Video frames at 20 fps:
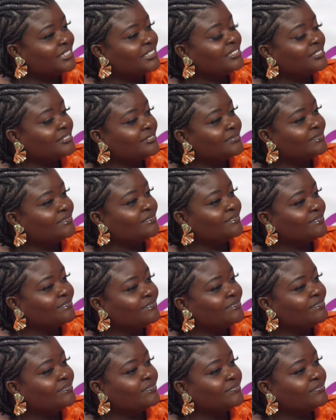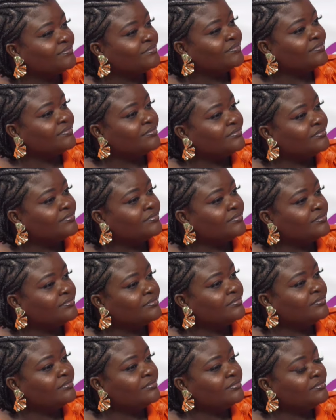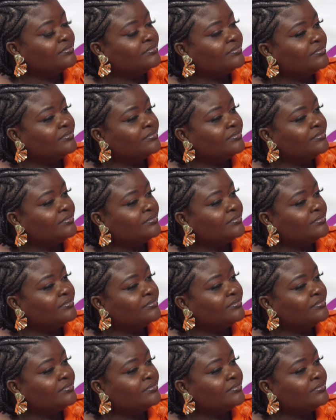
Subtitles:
So there has to be a change. Mm.